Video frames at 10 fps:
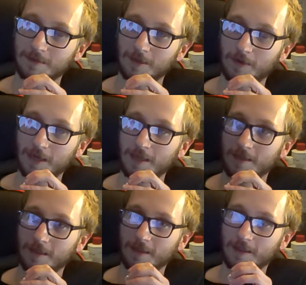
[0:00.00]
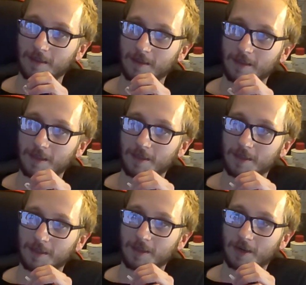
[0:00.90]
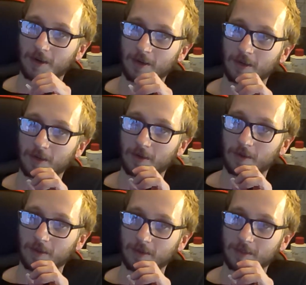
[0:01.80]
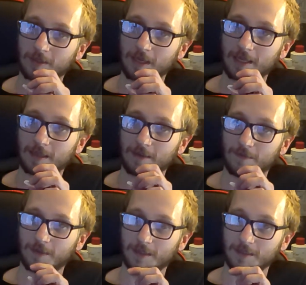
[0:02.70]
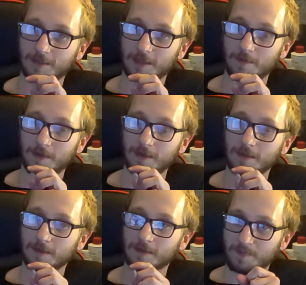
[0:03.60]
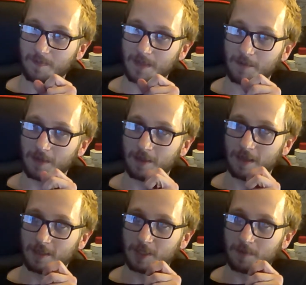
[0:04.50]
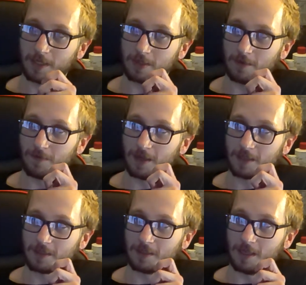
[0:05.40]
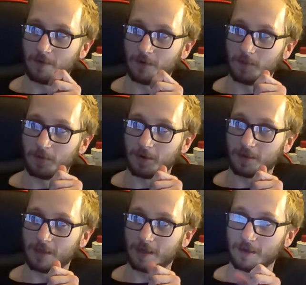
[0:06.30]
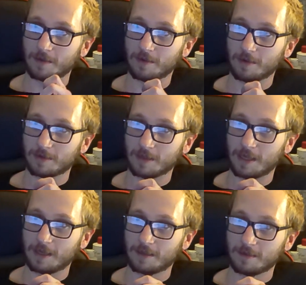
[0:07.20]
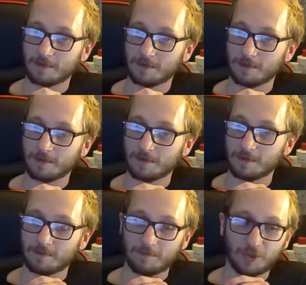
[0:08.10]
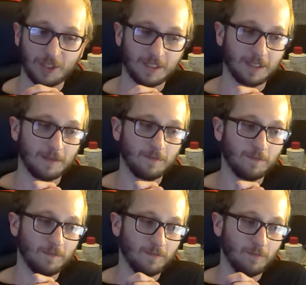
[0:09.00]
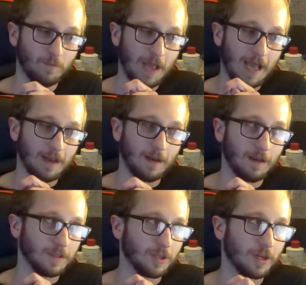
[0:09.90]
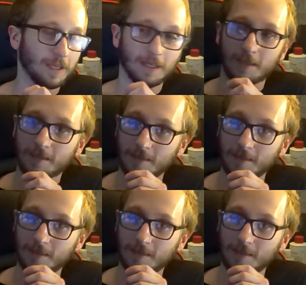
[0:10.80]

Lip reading: Okay, the art girl looks like a fucking zombie. But that special effects in that one part there looked like cheesy, bad lasagna.